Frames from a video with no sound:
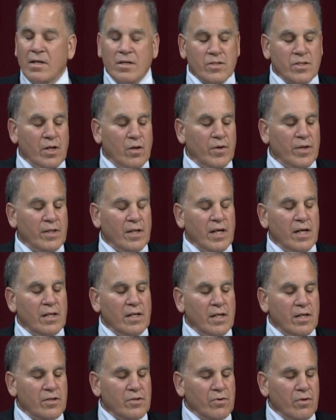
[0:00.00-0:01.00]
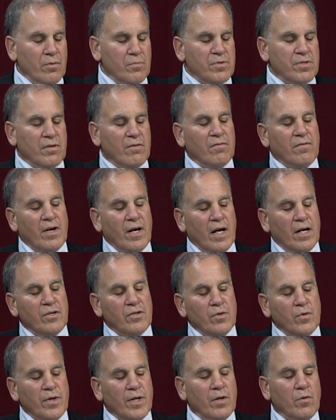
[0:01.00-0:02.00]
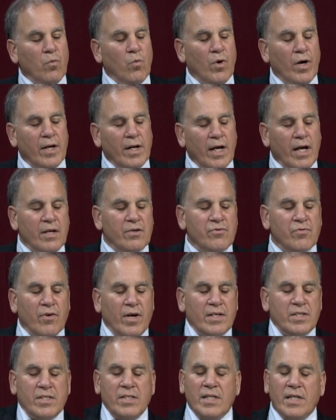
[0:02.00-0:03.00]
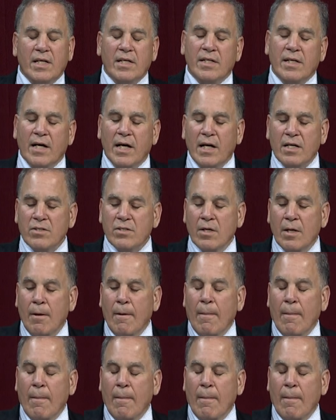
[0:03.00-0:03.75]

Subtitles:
so in terms of doing what a trustee does,